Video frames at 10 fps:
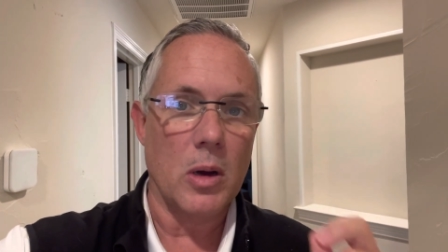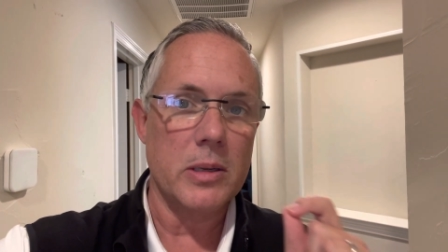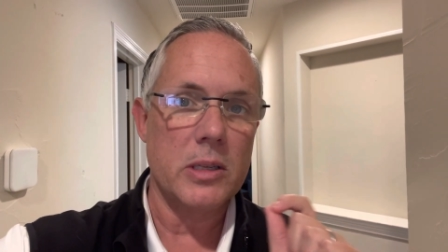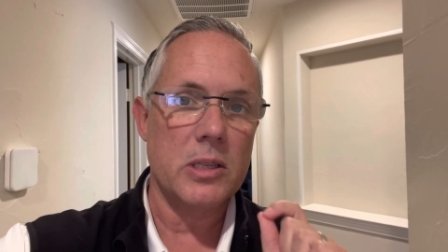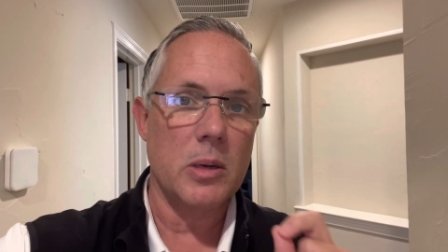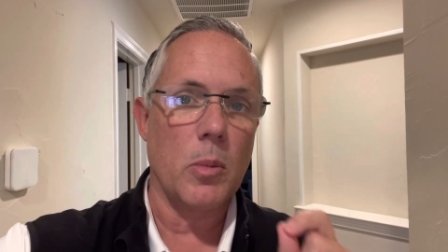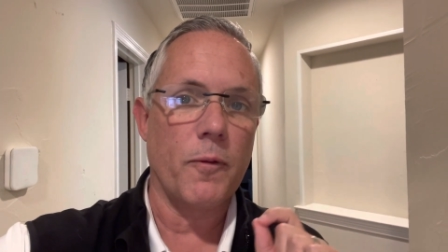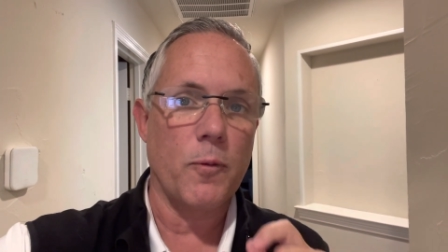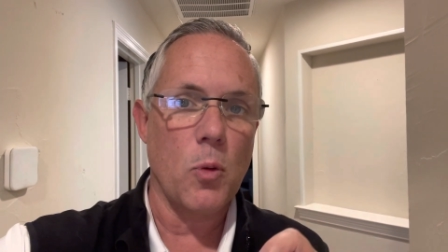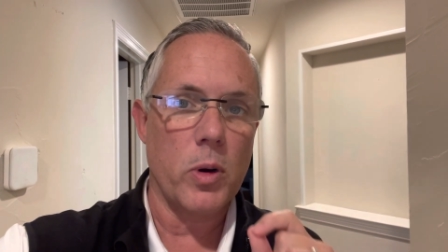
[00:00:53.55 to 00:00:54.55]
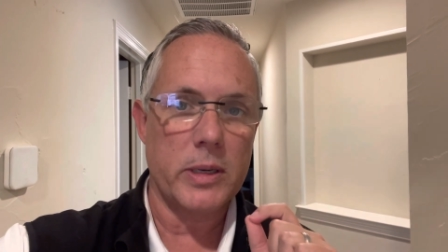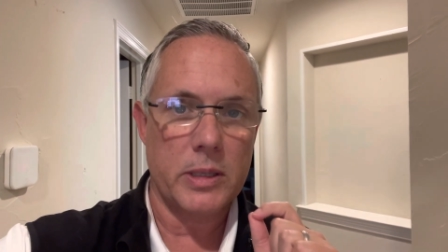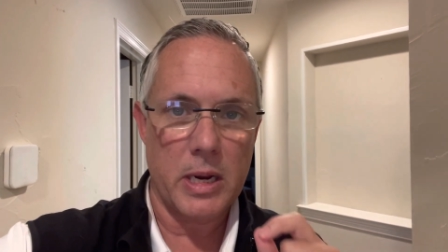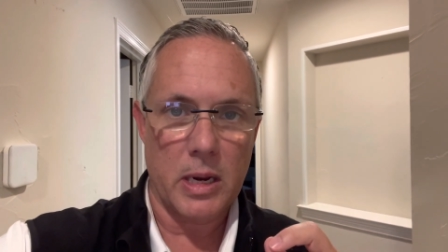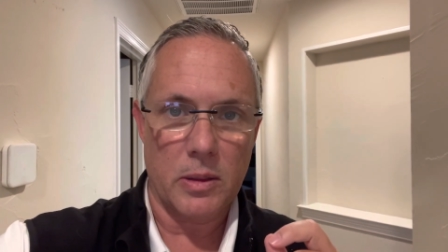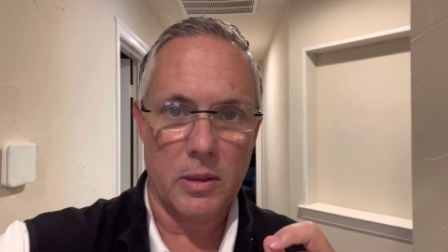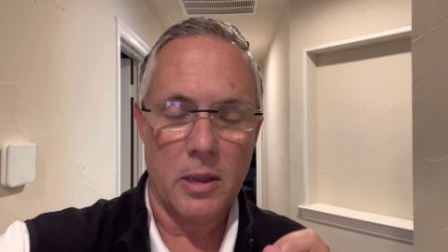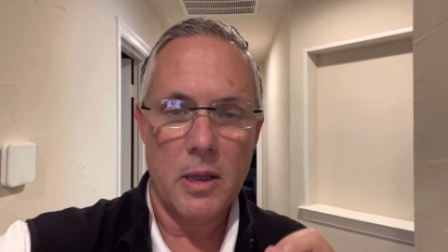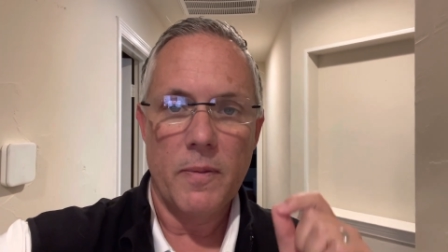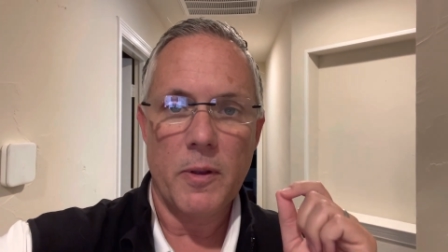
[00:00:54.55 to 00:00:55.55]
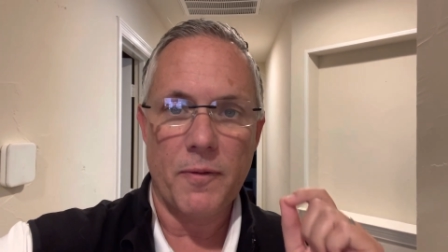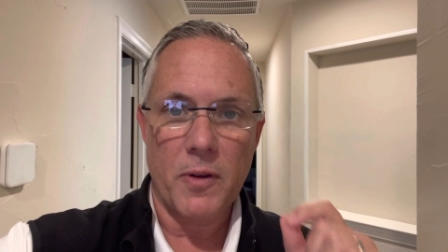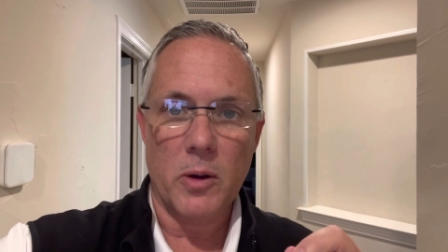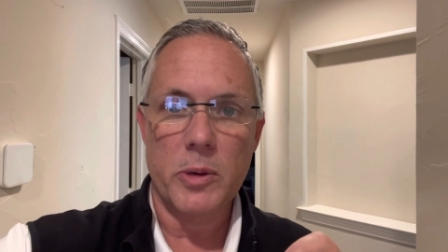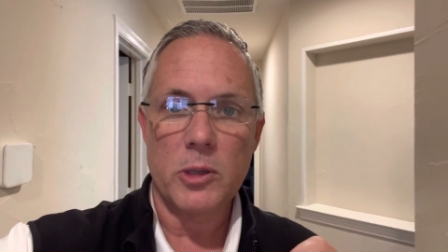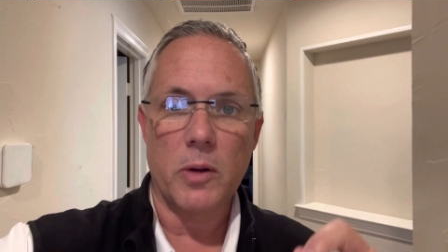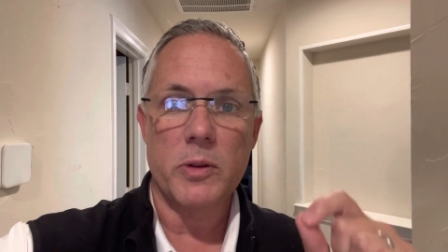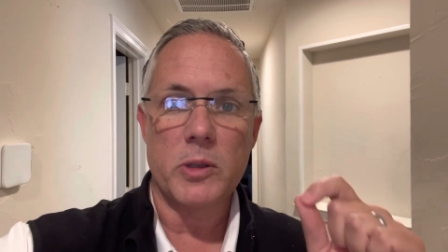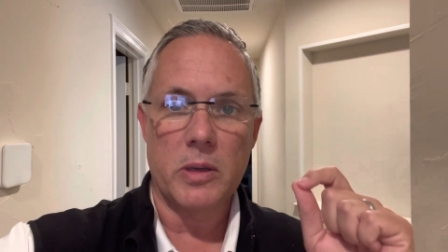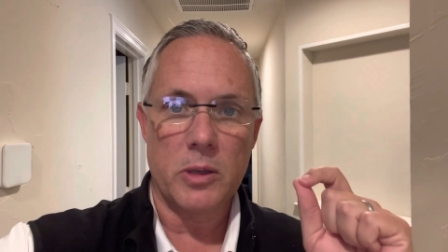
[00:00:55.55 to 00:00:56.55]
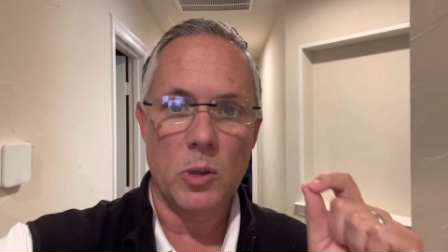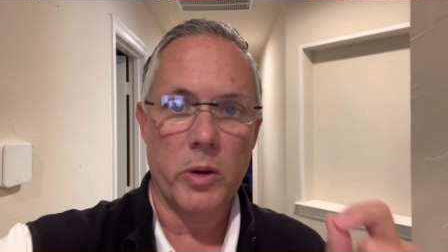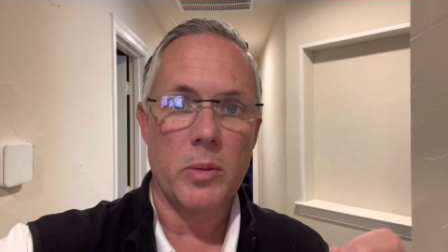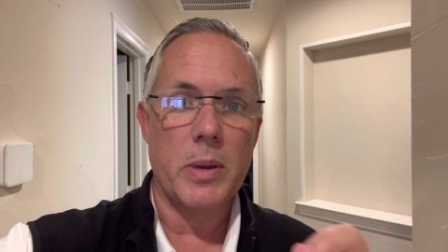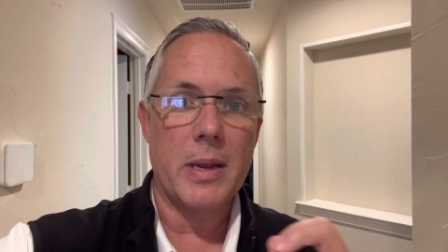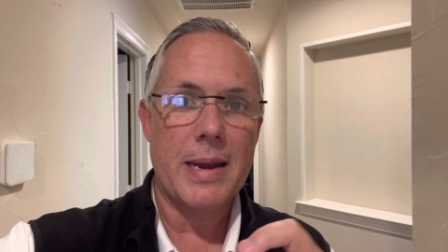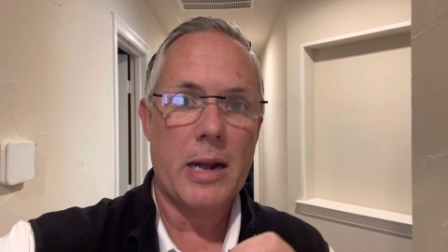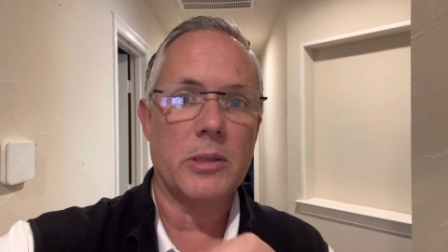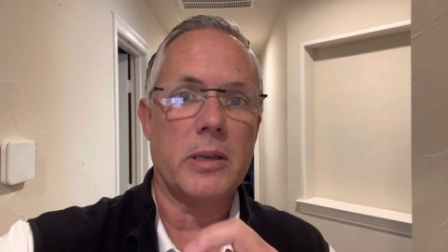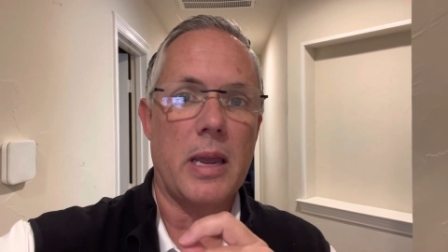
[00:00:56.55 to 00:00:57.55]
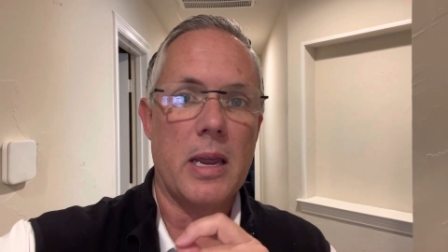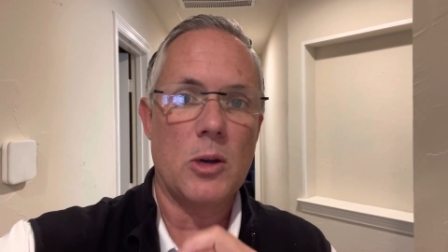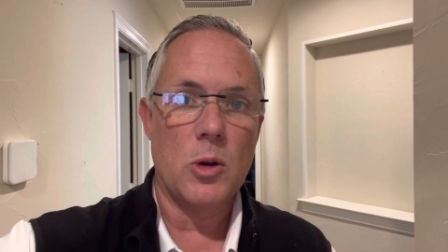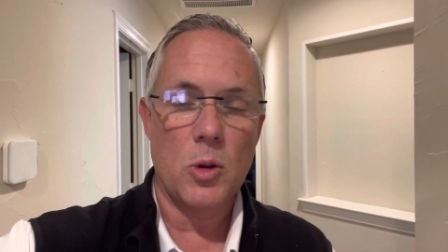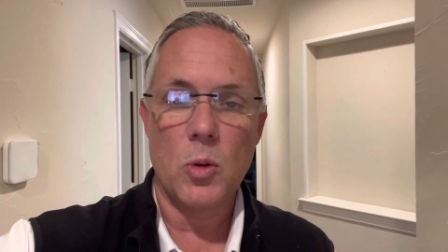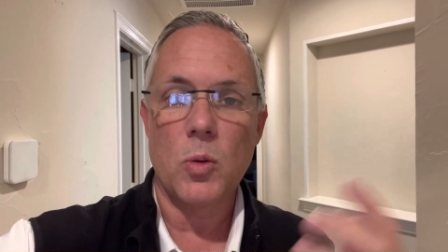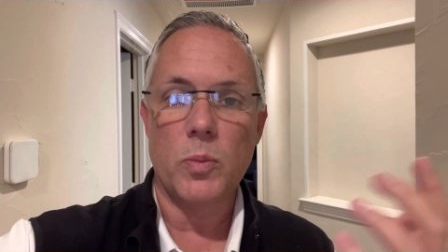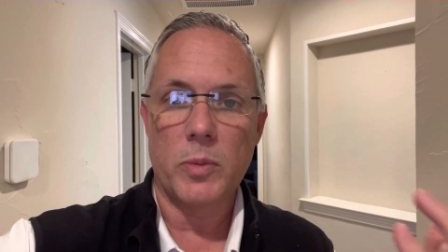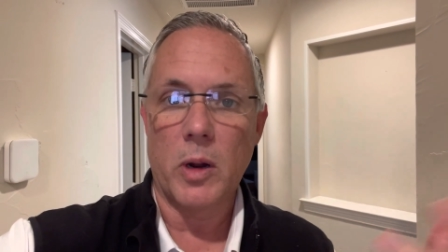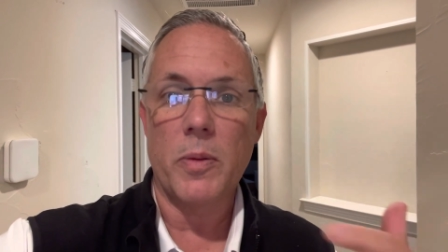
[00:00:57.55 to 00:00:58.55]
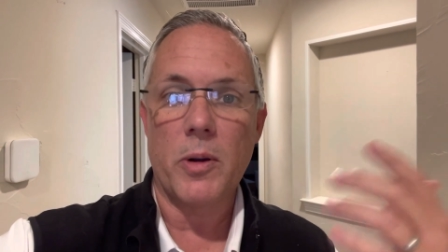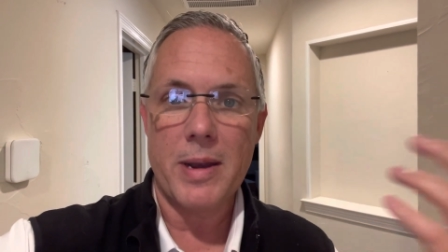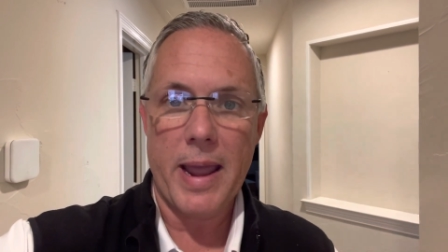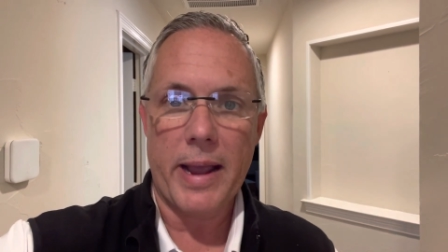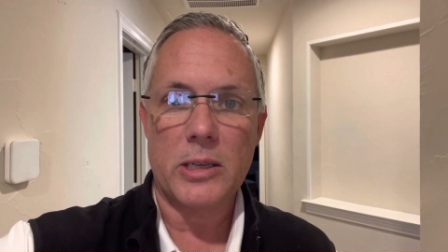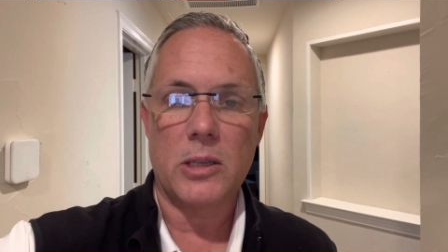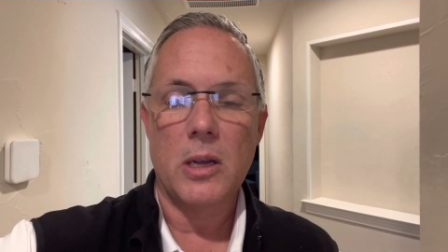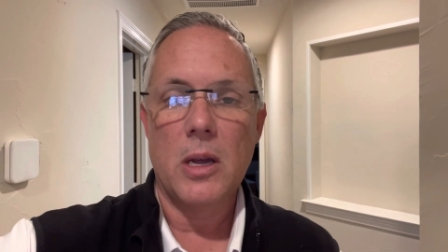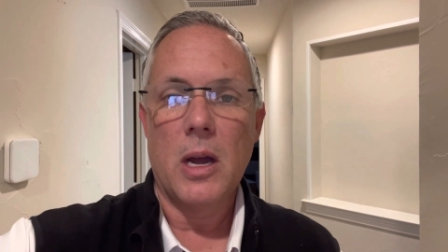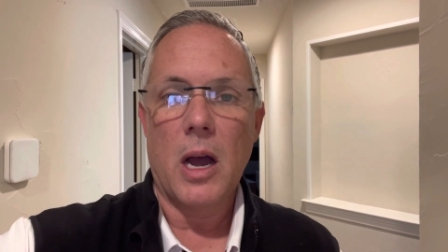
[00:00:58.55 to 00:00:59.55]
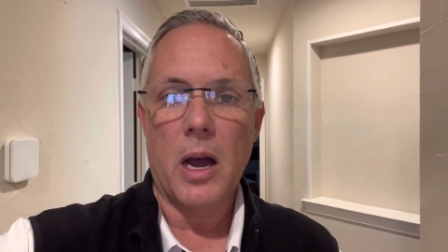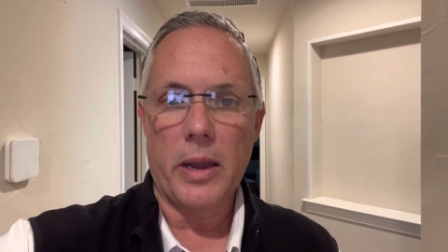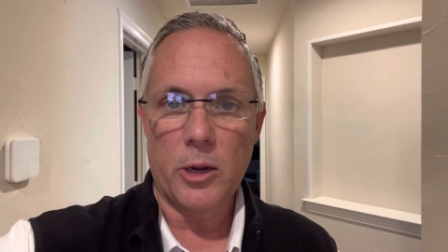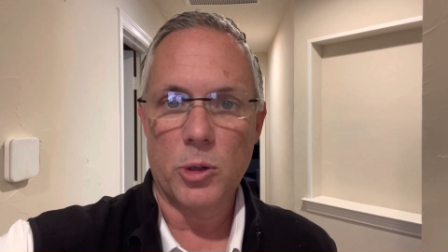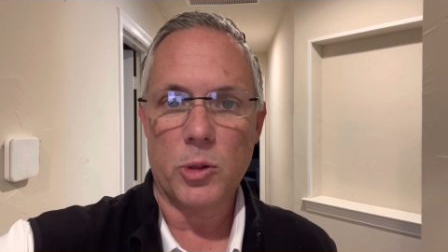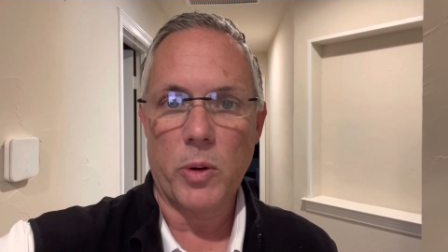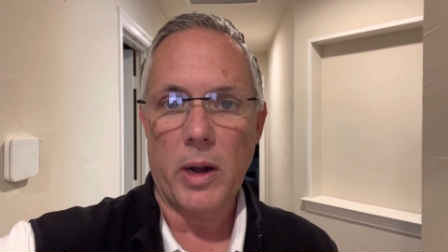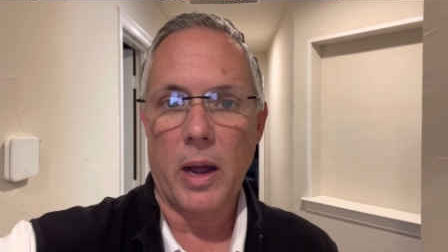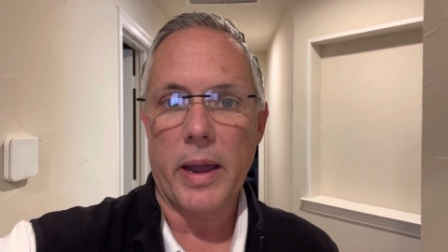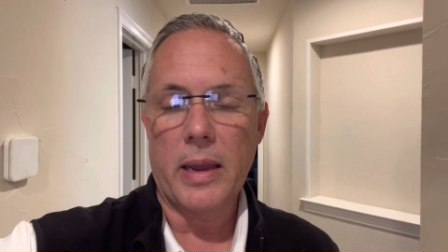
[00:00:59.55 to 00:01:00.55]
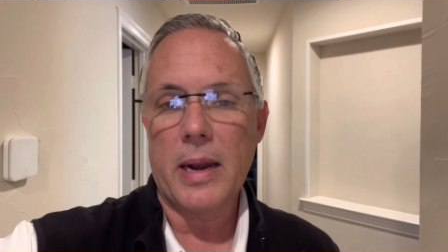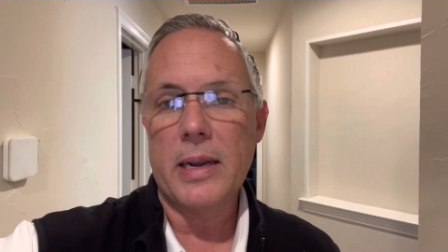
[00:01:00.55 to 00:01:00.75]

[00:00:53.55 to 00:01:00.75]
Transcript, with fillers: On December 14th, the Federal Reserve is, is going to be announcing a new, you know, their next uh, interest rate hike. And